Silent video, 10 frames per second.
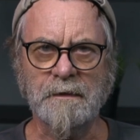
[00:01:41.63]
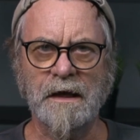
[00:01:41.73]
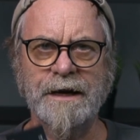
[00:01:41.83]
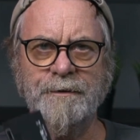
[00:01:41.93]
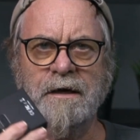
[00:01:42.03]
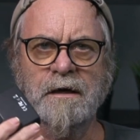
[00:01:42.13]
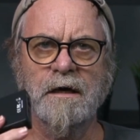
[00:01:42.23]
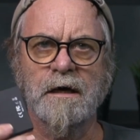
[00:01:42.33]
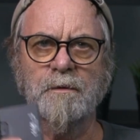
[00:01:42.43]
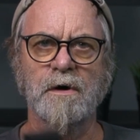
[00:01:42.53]
Anyway,
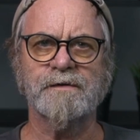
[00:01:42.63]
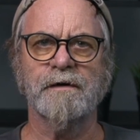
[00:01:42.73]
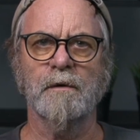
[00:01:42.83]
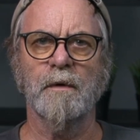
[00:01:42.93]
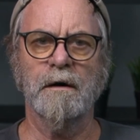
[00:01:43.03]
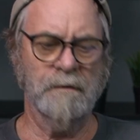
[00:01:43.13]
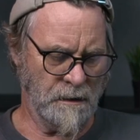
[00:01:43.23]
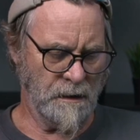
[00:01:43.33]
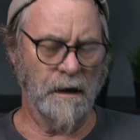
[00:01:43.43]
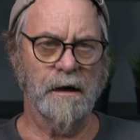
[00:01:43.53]
it works very well,
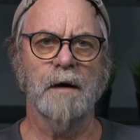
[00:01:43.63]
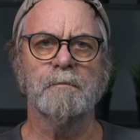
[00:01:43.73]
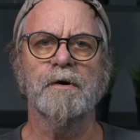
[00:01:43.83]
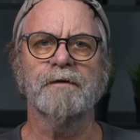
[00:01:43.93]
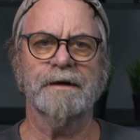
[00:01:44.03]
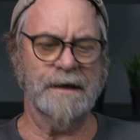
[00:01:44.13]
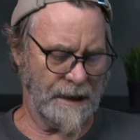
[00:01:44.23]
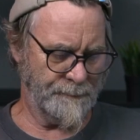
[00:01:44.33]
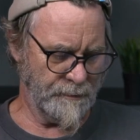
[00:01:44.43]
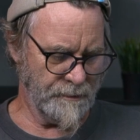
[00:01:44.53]
and I'm perfectly
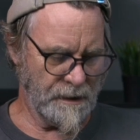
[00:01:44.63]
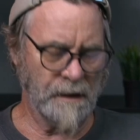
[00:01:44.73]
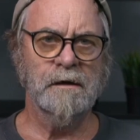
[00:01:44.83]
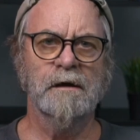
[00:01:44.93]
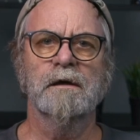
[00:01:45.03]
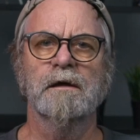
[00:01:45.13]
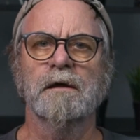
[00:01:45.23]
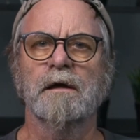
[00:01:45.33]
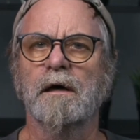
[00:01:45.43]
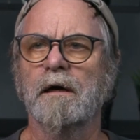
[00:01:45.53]
happy with that.
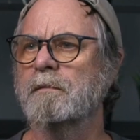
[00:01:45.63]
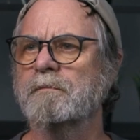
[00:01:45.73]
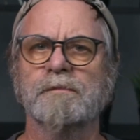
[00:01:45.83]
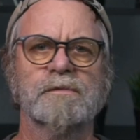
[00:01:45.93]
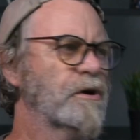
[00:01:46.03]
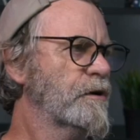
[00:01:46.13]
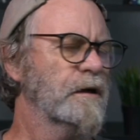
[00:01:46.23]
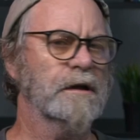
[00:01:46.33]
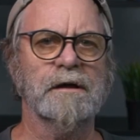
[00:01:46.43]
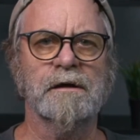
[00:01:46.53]

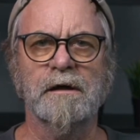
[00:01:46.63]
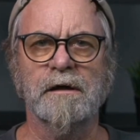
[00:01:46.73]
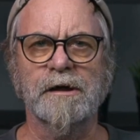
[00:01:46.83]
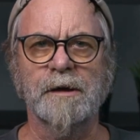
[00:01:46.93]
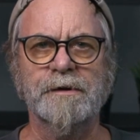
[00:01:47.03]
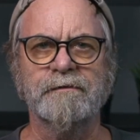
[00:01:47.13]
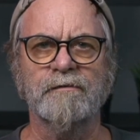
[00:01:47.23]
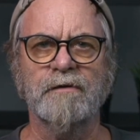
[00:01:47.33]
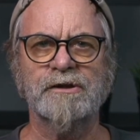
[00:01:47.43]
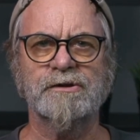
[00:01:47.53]
Currently in a bit of a
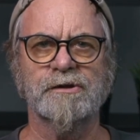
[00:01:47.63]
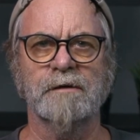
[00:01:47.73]
rush because